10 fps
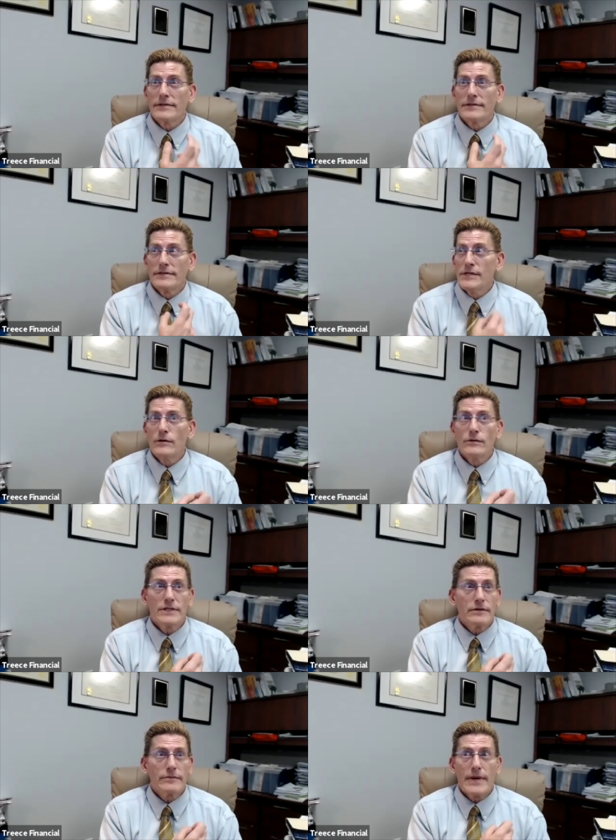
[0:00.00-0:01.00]
you
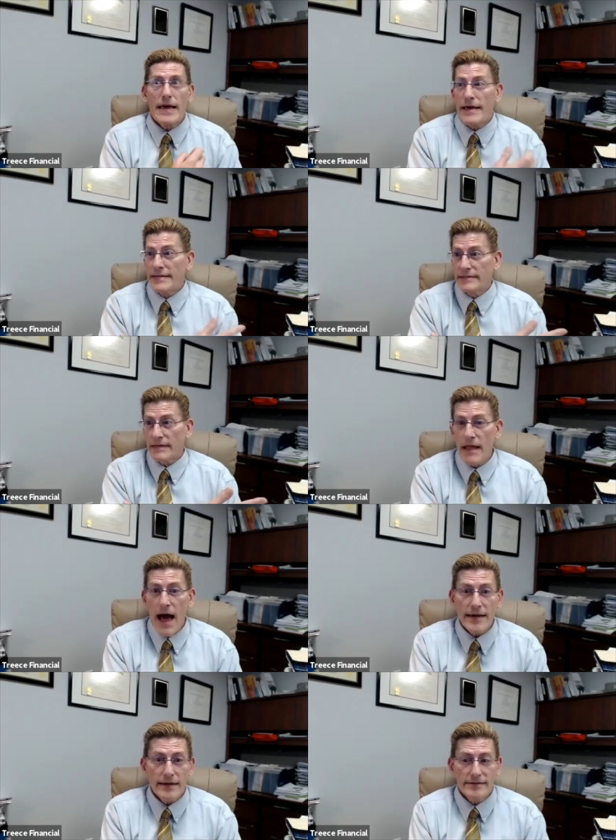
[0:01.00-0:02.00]
to, as
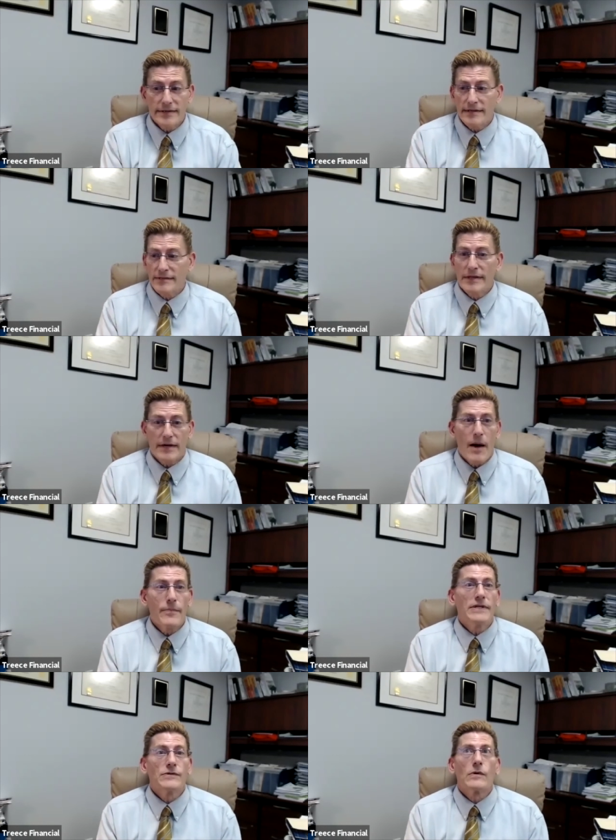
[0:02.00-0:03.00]
clients, as the
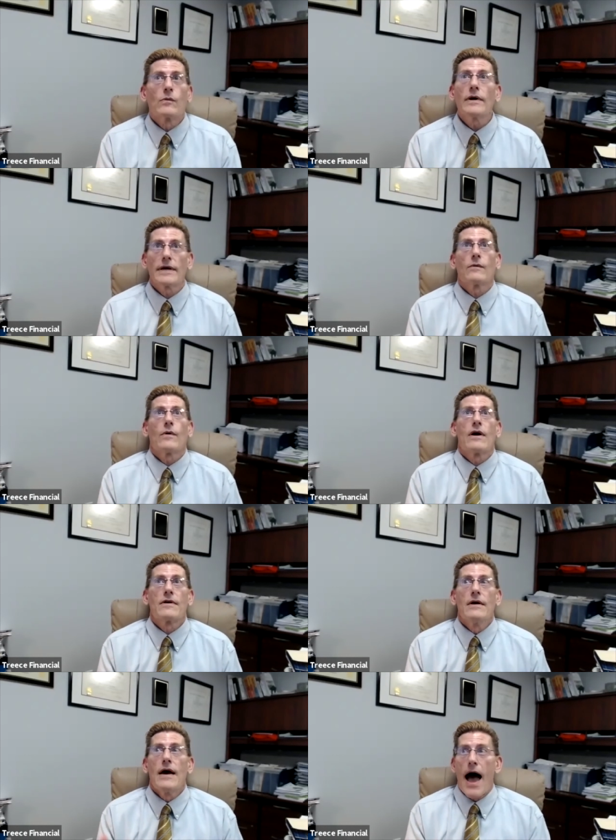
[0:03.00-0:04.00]
companies we're working with,
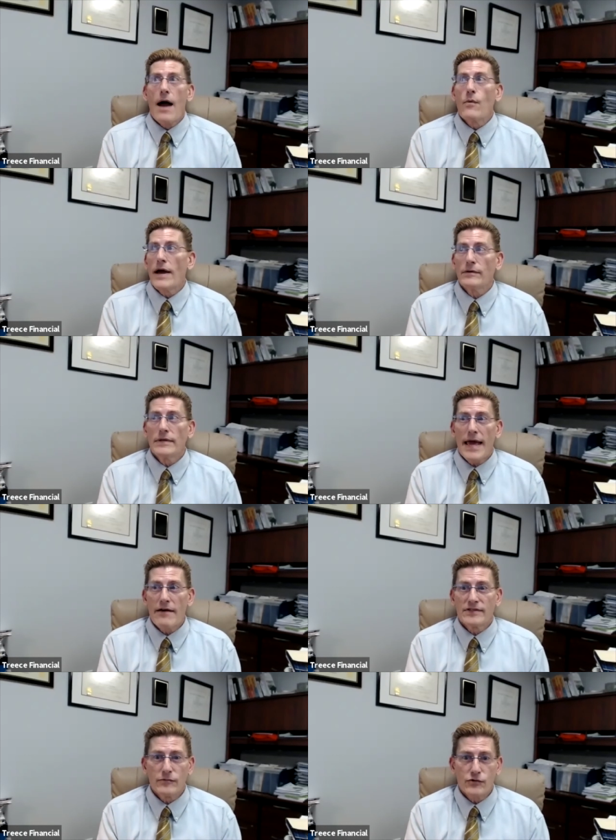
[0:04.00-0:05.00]
I want you to have
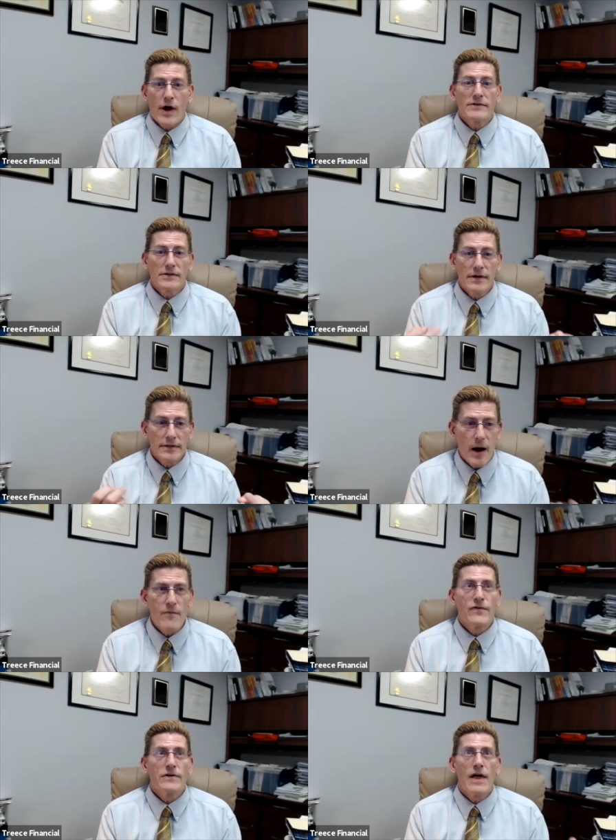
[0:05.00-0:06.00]
some trust,
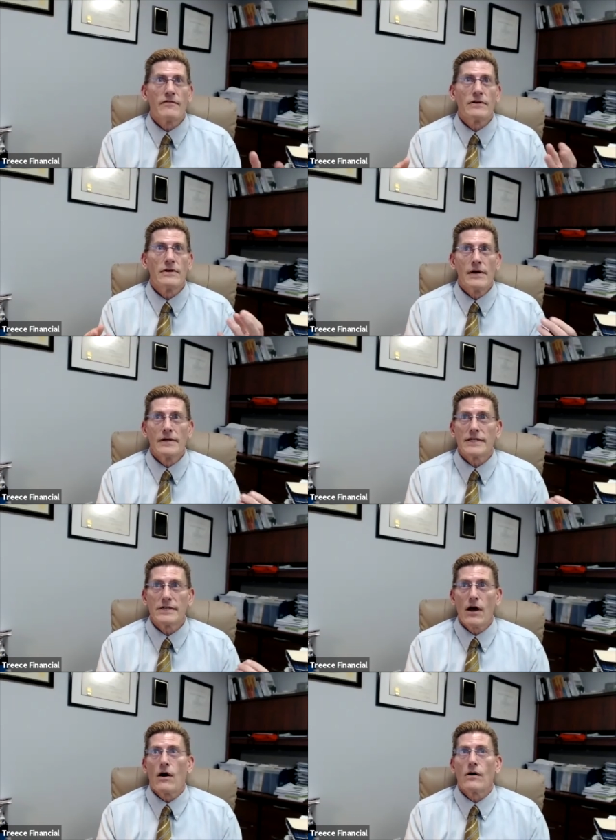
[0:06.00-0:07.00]
comfort level to
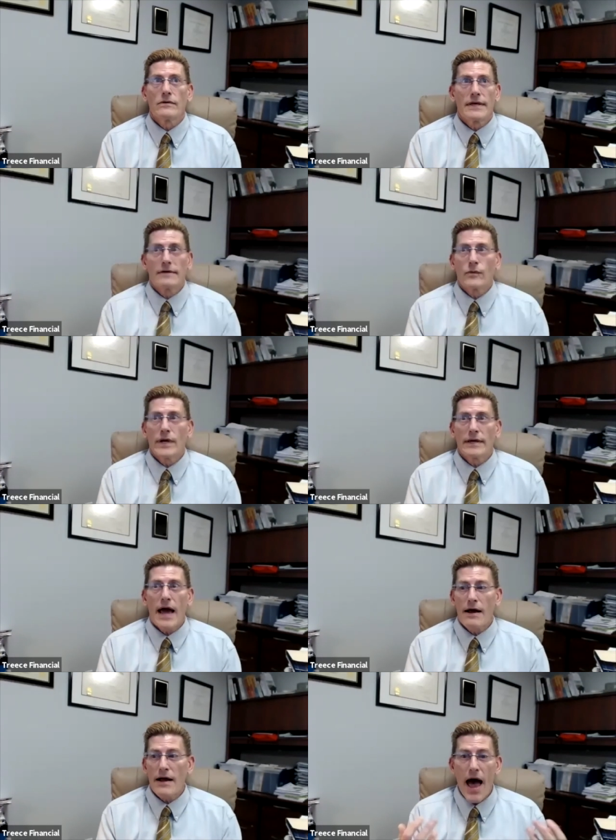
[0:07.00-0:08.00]
know that we
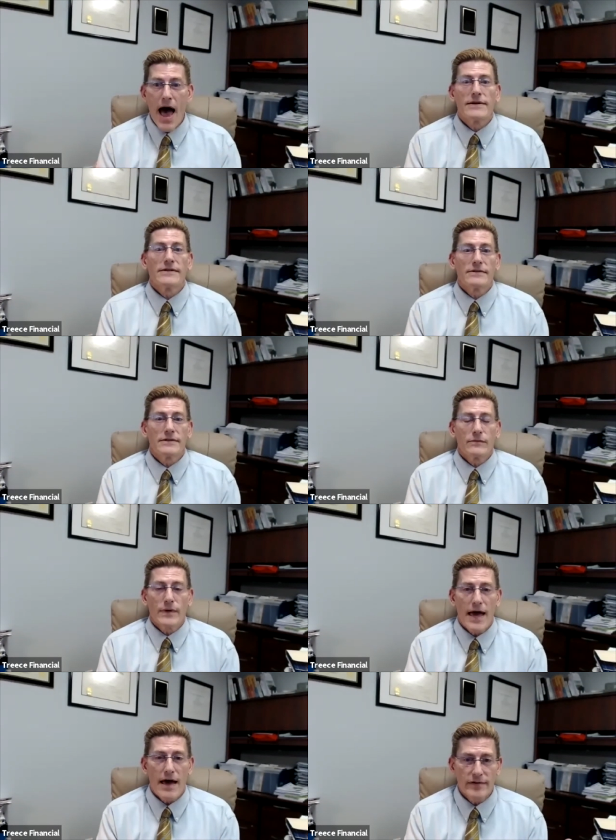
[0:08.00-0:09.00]
are honest, we
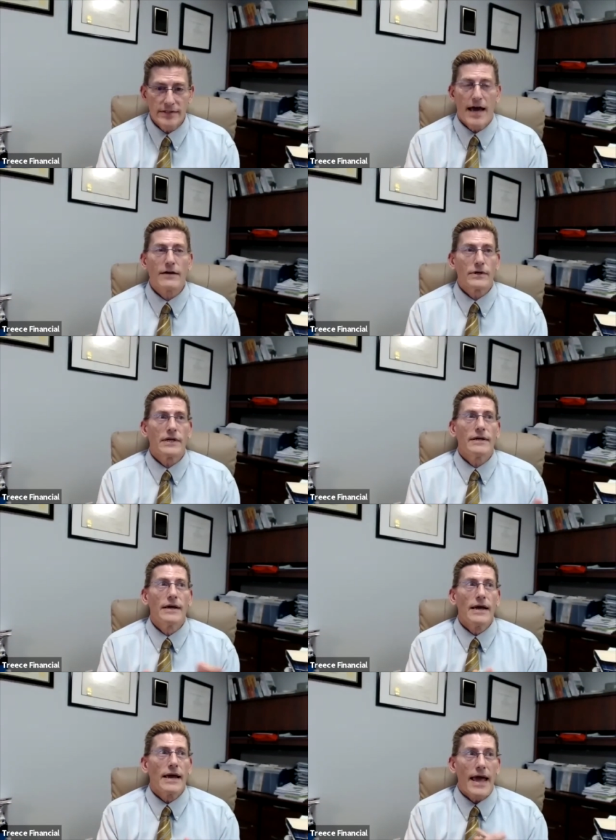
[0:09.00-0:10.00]
have integrity.
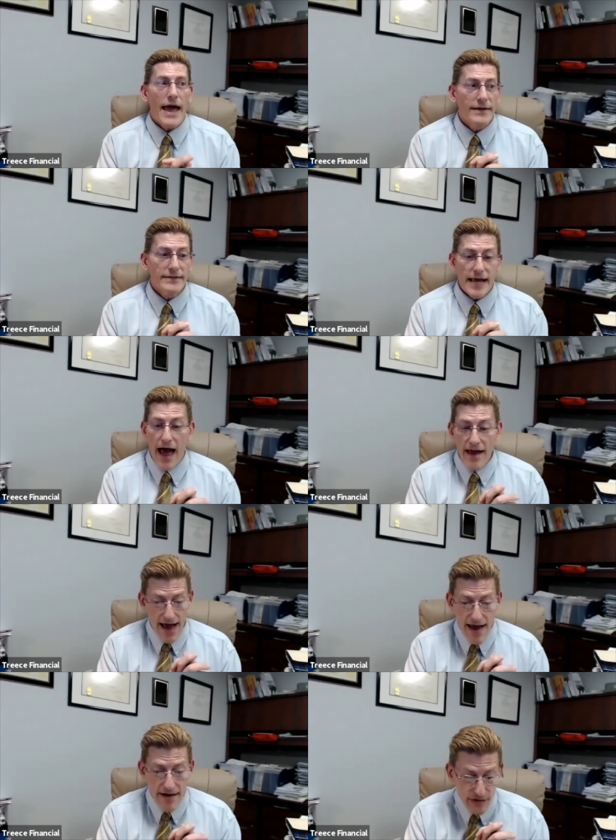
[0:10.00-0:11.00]
And I,
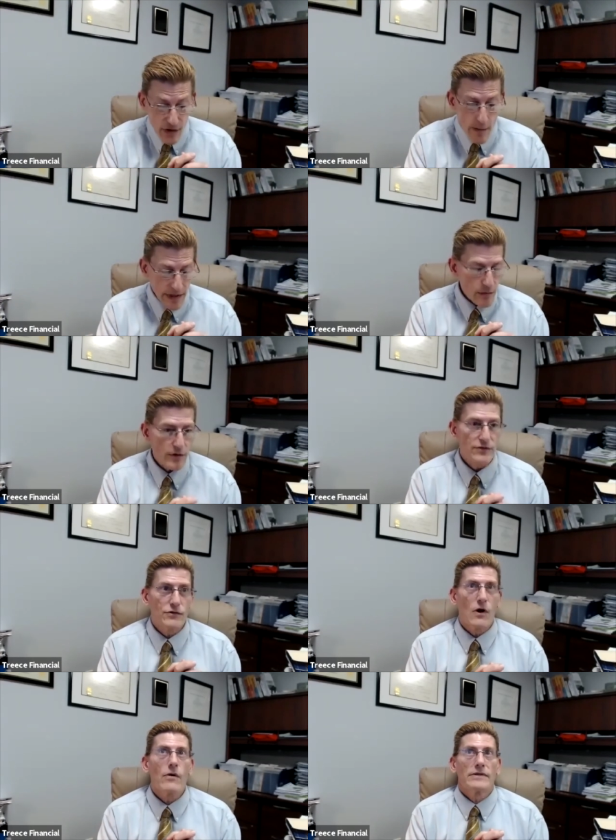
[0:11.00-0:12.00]
I have so many more
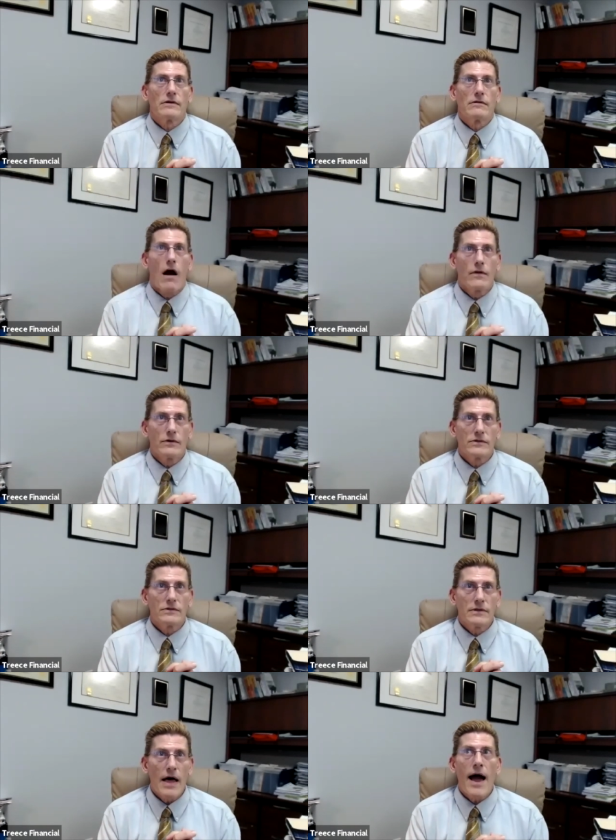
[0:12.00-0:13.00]
stories along those
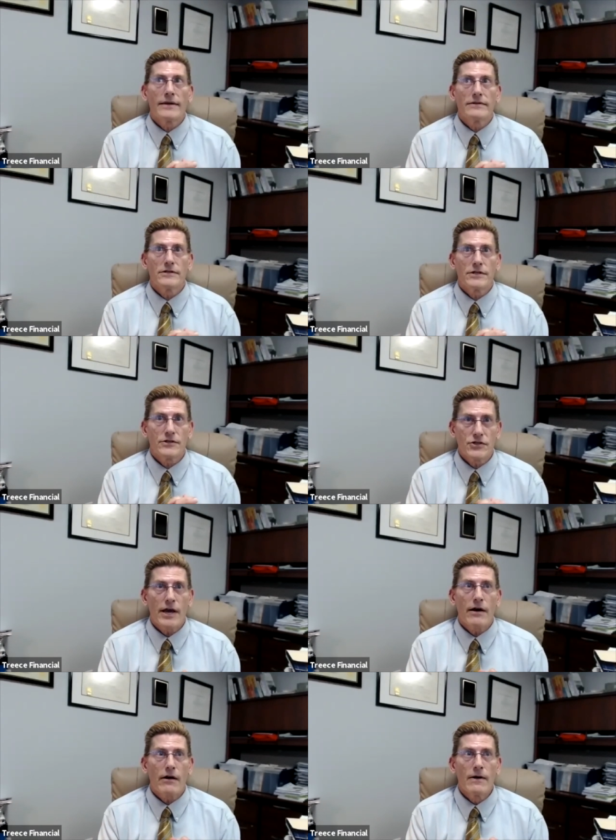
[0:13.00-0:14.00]
lines to
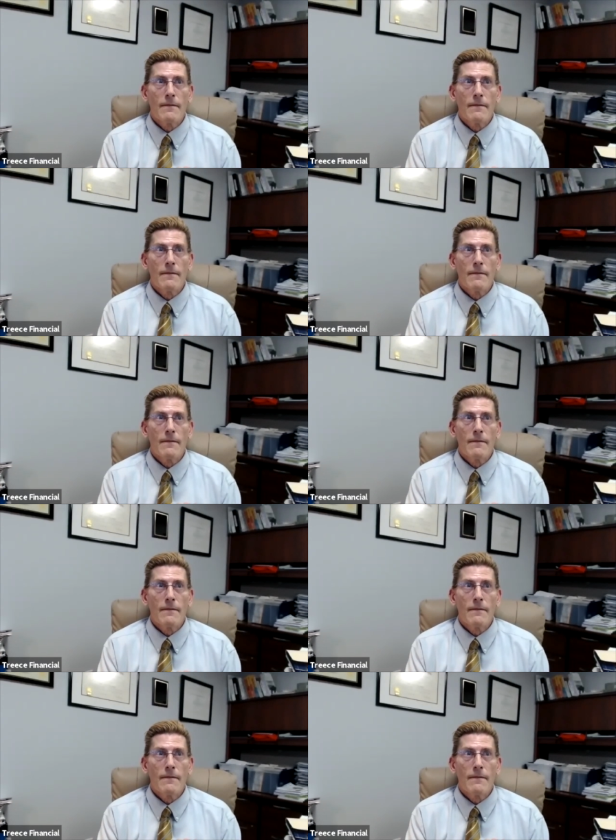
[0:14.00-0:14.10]
share